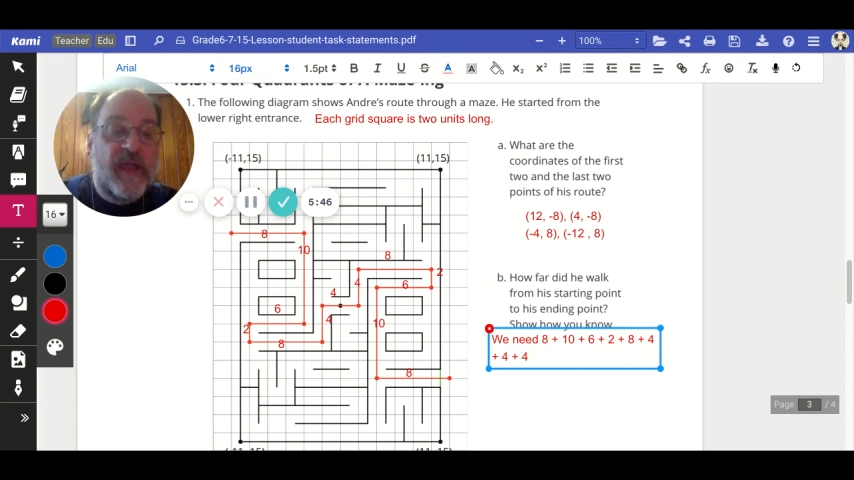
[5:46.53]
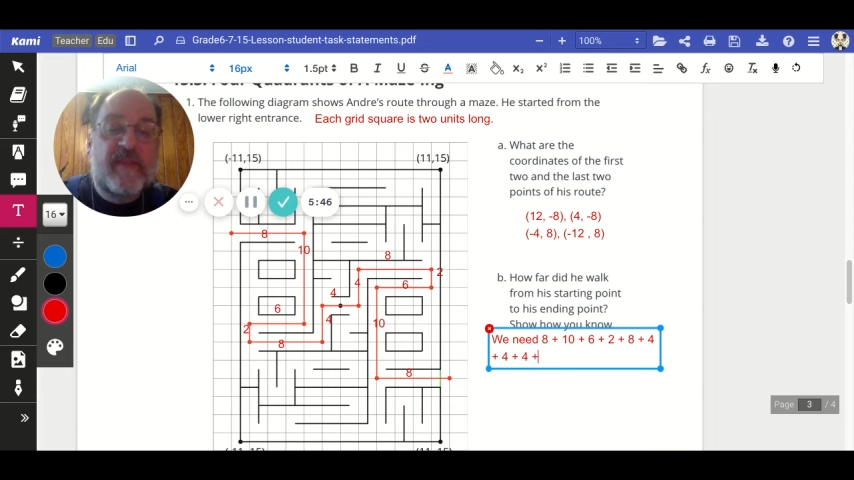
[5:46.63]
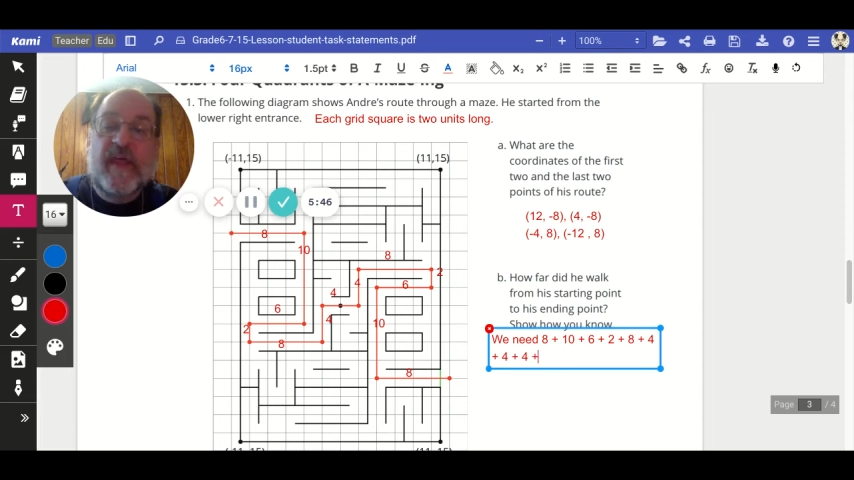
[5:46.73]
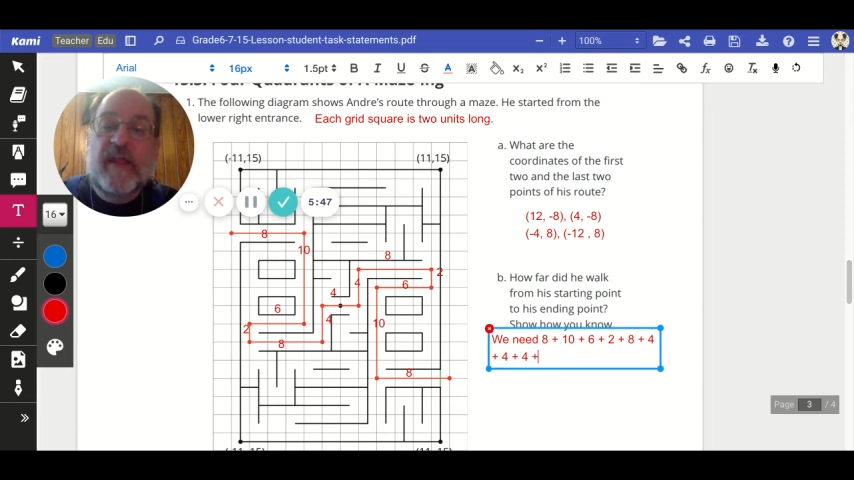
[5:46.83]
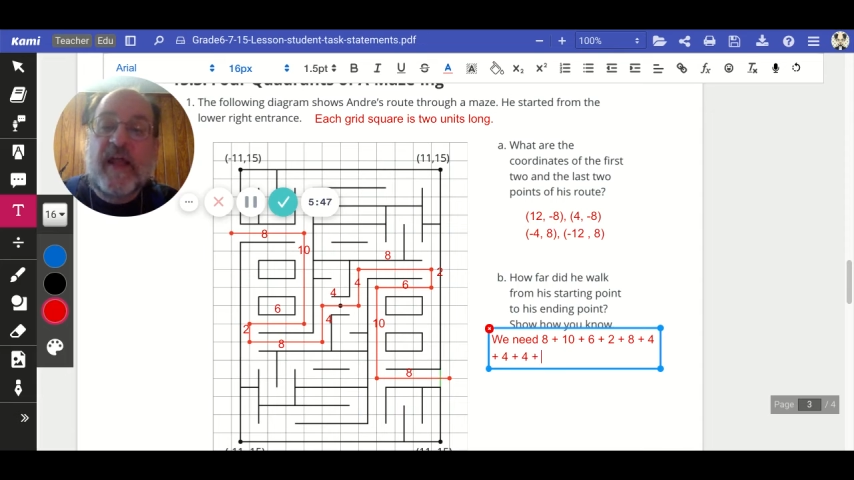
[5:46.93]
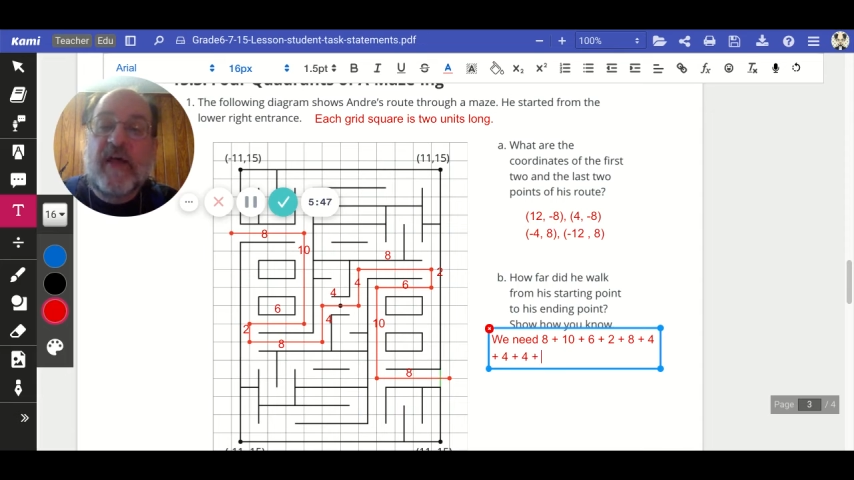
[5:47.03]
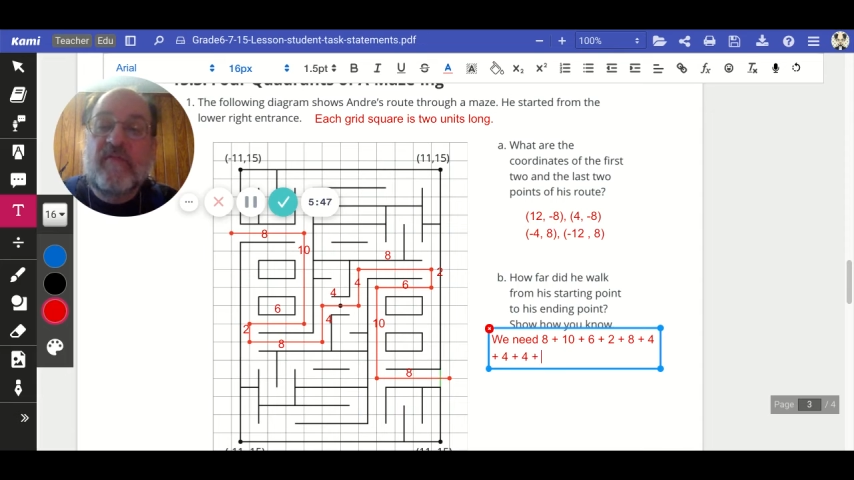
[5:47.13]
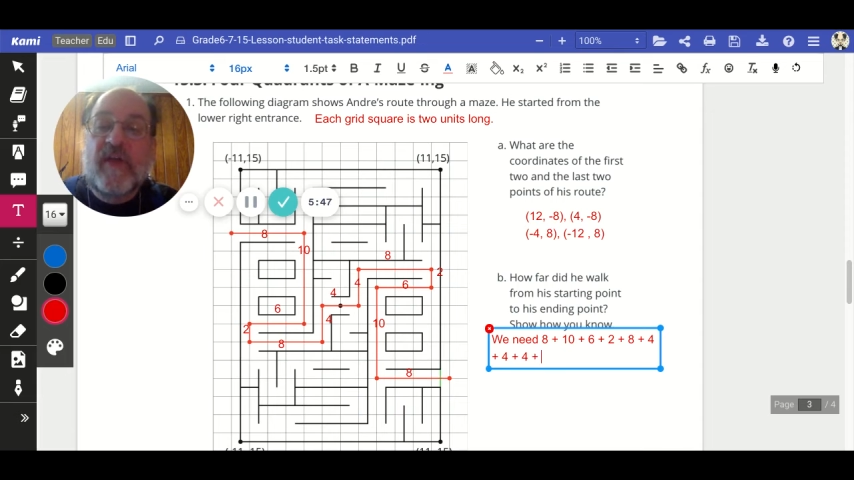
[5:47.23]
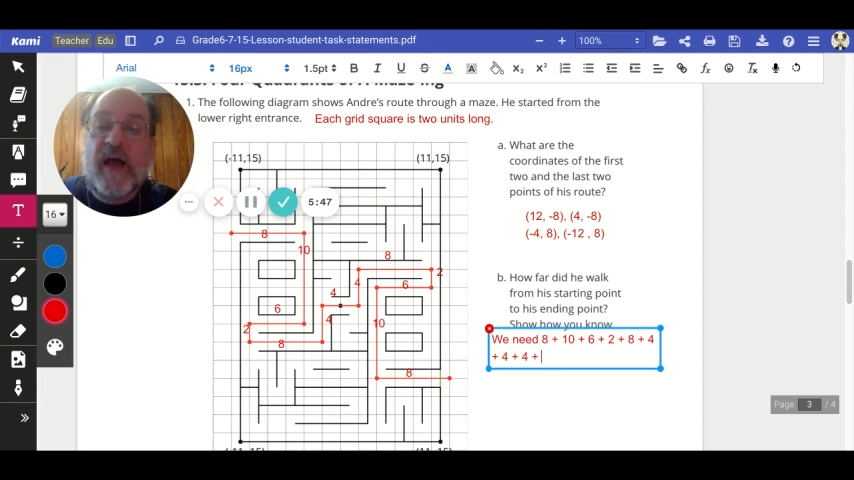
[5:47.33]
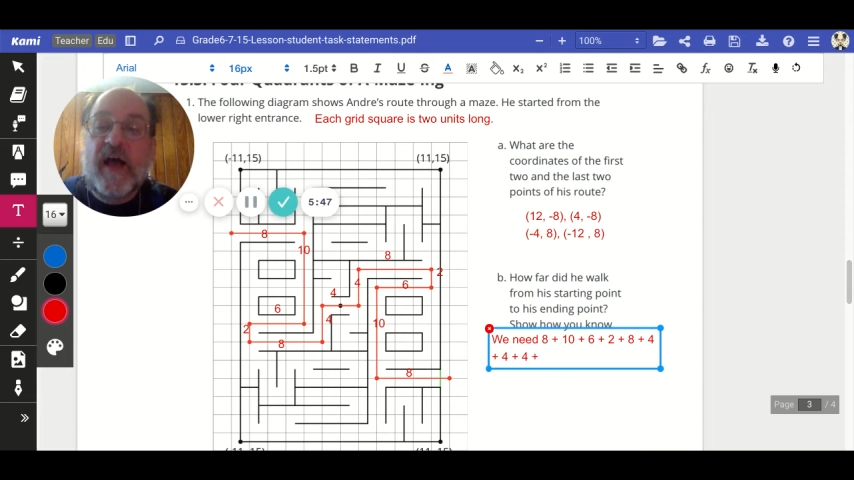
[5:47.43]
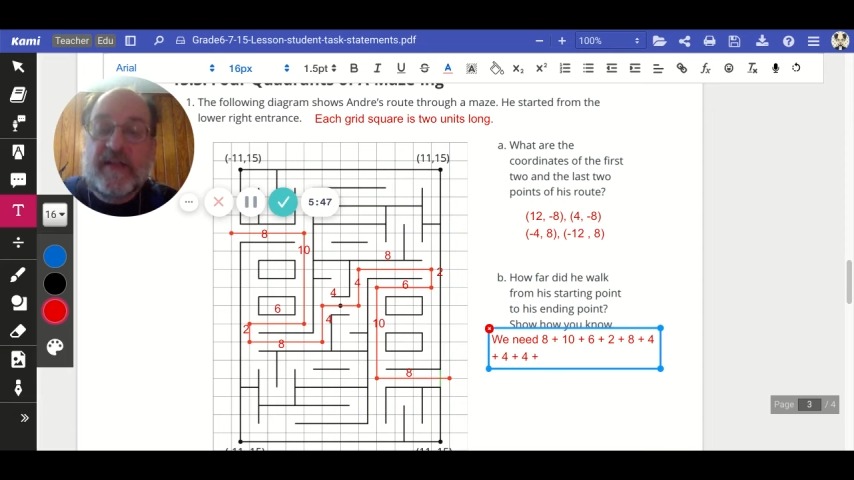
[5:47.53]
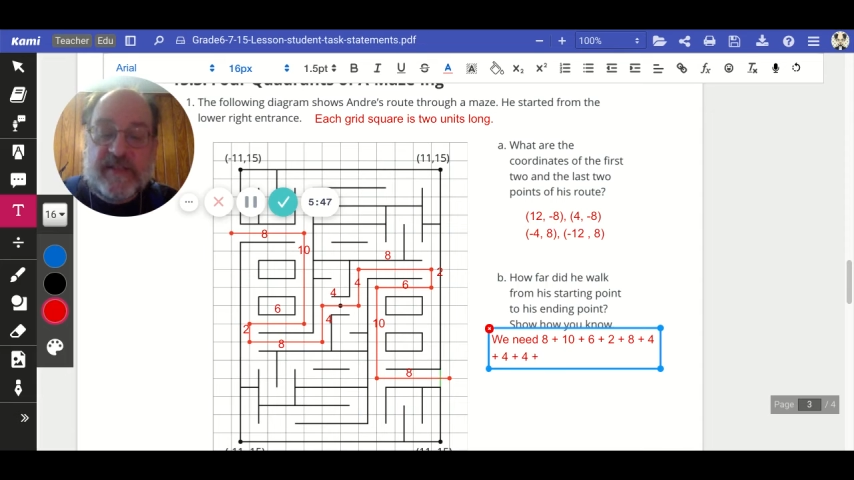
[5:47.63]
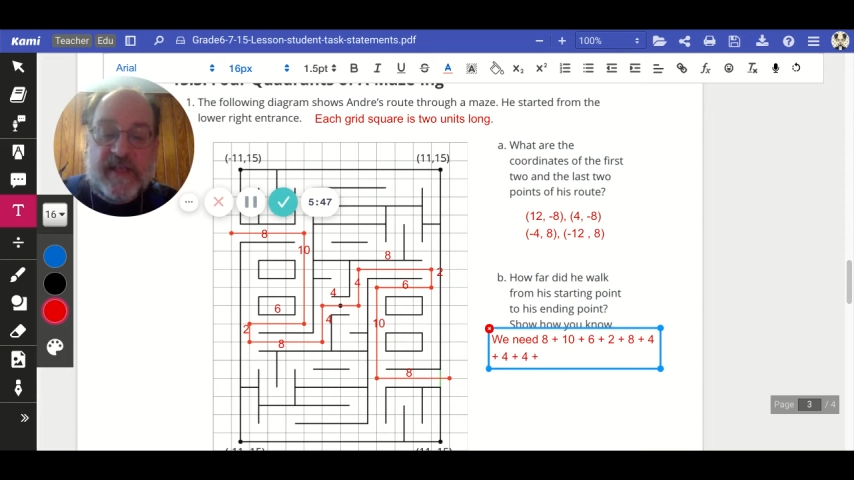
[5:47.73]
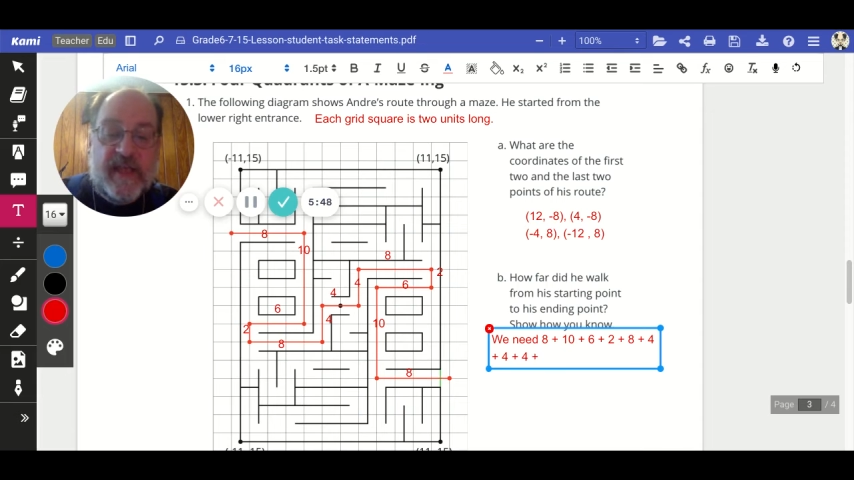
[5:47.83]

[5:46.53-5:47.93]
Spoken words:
And then I've got